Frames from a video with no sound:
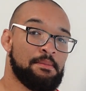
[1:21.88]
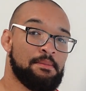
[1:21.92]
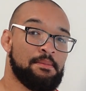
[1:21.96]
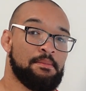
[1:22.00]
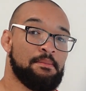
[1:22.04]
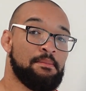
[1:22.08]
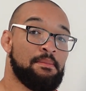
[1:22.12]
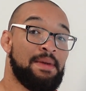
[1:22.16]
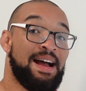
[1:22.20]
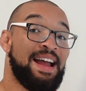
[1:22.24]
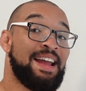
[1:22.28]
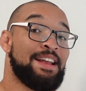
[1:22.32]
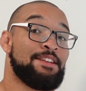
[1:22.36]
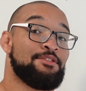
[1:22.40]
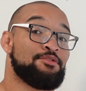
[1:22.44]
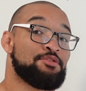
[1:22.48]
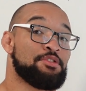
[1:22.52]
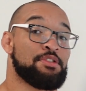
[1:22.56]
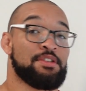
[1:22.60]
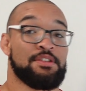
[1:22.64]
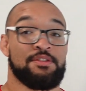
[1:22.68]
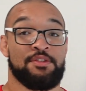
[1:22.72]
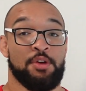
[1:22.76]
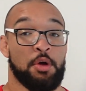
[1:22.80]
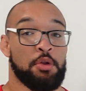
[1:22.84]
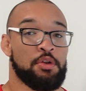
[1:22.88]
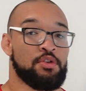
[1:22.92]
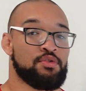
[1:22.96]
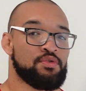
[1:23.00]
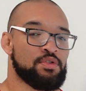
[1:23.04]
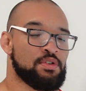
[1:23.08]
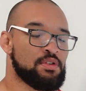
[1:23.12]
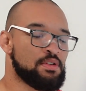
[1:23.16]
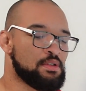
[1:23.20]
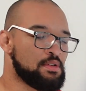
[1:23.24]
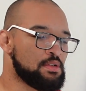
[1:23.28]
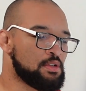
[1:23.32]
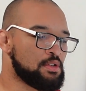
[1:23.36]
mind drill it, solo
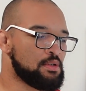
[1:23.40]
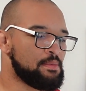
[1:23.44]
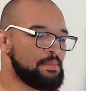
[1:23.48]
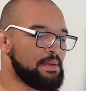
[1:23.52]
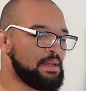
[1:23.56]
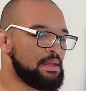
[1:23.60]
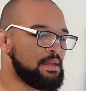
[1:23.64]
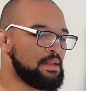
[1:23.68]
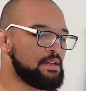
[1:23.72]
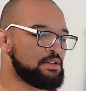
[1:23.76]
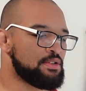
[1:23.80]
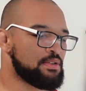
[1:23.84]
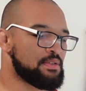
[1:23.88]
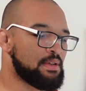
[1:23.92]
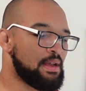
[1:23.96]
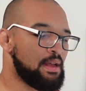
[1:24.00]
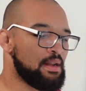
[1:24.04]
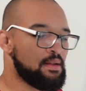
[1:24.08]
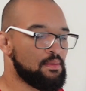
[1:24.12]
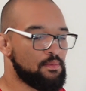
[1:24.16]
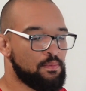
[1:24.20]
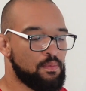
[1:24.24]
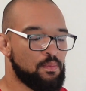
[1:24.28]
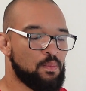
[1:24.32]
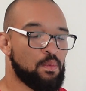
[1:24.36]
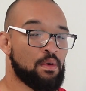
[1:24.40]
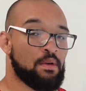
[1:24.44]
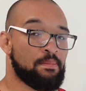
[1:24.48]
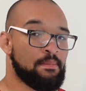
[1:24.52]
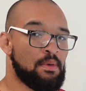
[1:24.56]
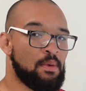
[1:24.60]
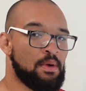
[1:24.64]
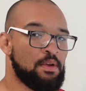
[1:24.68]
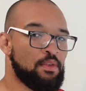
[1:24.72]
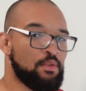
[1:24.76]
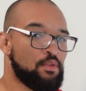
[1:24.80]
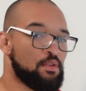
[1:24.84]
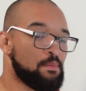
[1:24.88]
drill it a little bit, and just kind of work my
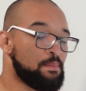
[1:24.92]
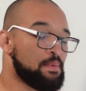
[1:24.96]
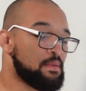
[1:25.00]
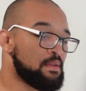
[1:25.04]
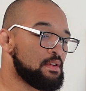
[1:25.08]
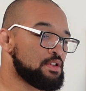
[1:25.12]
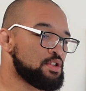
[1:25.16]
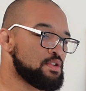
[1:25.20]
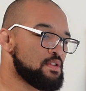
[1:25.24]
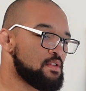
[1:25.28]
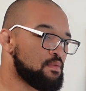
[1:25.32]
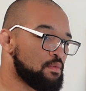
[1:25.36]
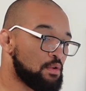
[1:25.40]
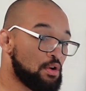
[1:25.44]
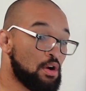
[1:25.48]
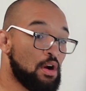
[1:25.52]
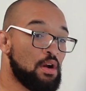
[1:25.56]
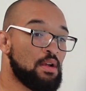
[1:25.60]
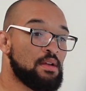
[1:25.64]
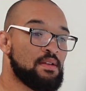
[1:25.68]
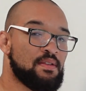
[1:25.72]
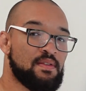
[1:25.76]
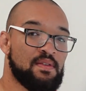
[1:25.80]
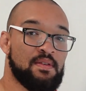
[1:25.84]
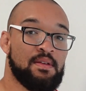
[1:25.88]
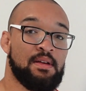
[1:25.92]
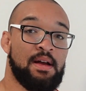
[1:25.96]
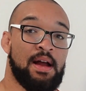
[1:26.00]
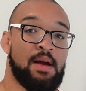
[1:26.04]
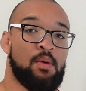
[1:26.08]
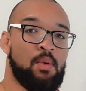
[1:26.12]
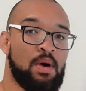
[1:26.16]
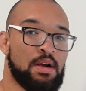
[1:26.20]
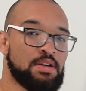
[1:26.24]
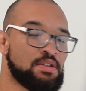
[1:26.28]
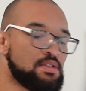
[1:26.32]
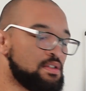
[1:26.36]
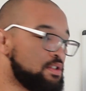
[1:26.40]
way through the positions. Regardless, I
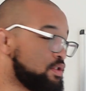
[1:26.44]
watch the